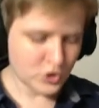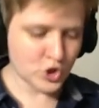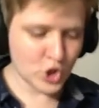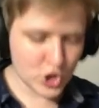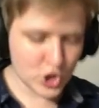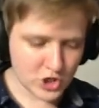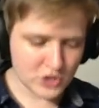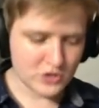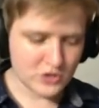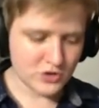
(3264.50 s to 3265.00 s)

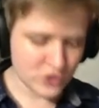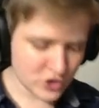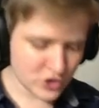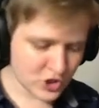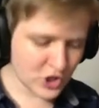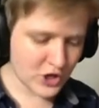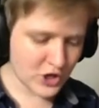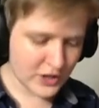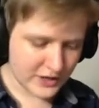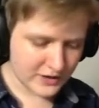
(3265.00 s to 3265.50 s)
Good,
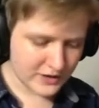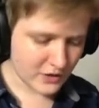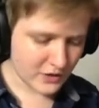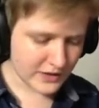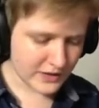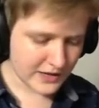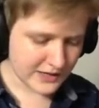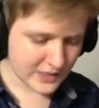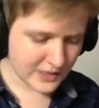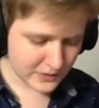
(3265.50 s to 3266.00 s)
good.
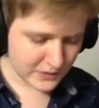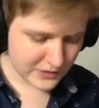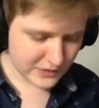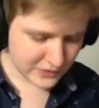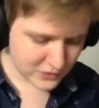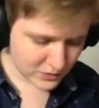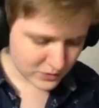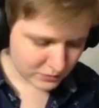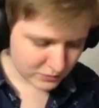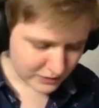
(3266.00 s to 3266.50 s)
Okay, now we need
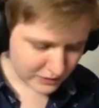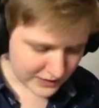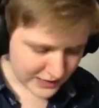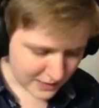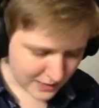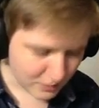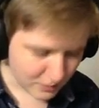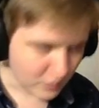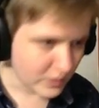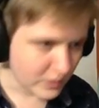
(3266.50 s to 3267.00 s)
to do the red
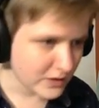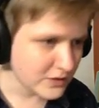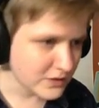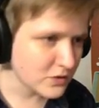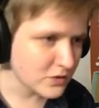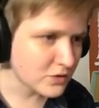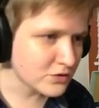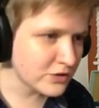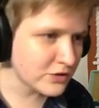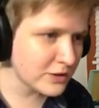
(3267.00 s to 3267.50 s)
apple one.
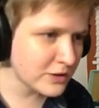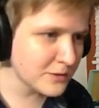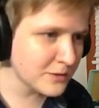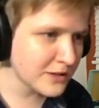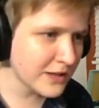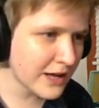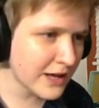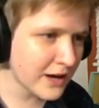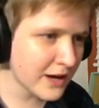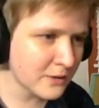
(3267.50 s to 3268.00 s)
So Dream
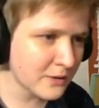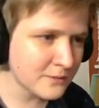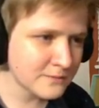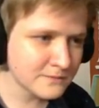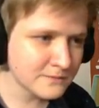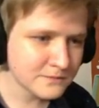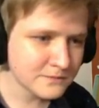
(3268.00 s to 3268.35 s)
Cloud.